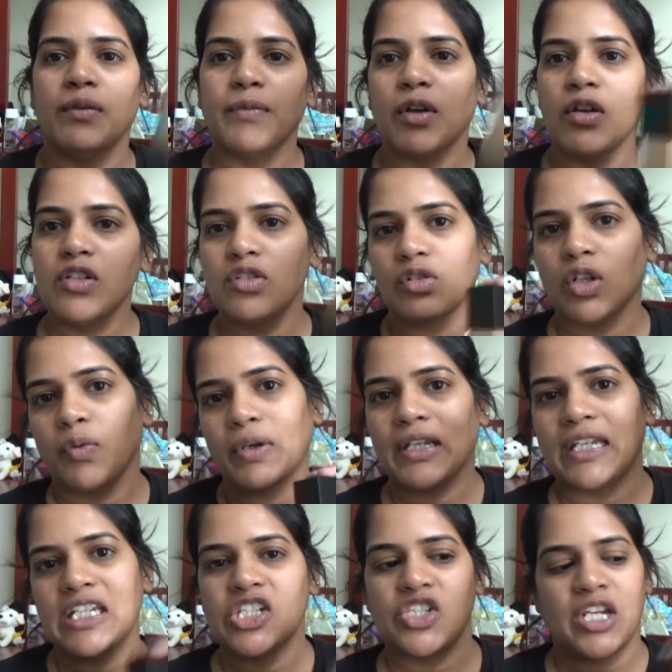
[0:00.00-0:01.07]
I'm going to
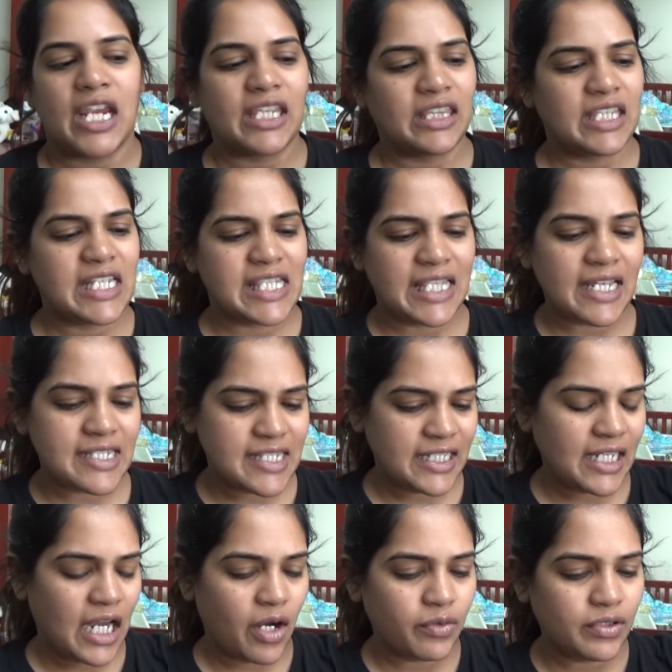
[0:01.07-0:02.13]
quickly shake this. Let's
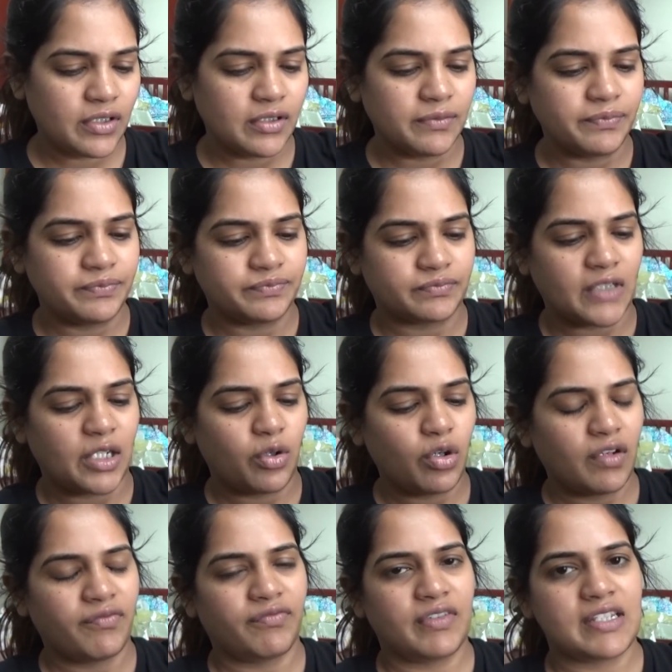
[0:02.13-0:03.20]
see how I don't
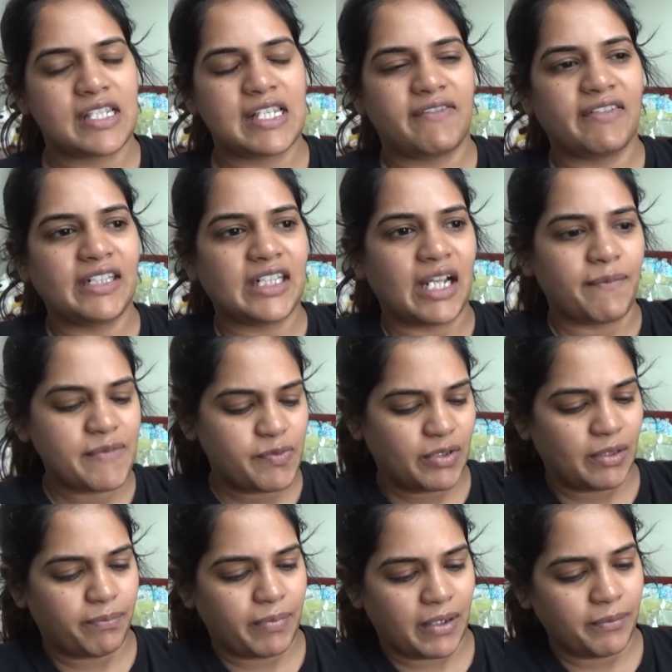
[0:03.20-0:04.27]
know if this even comes
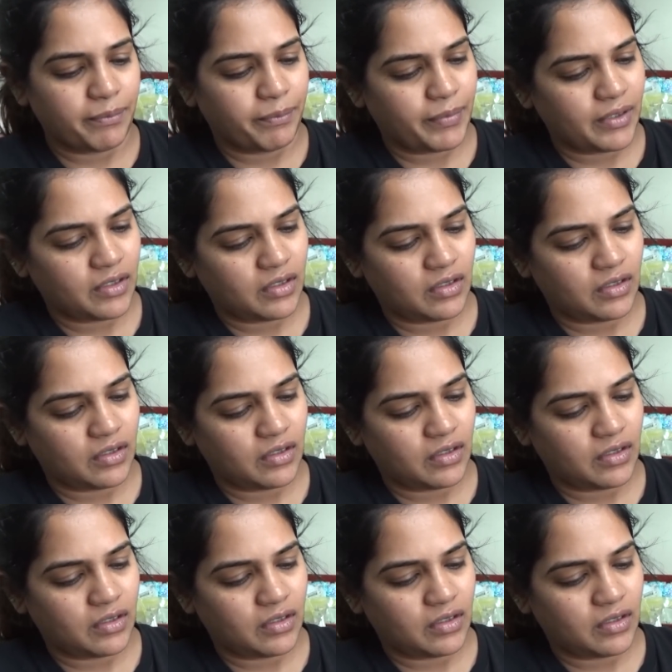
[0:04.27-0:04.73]
with a pump.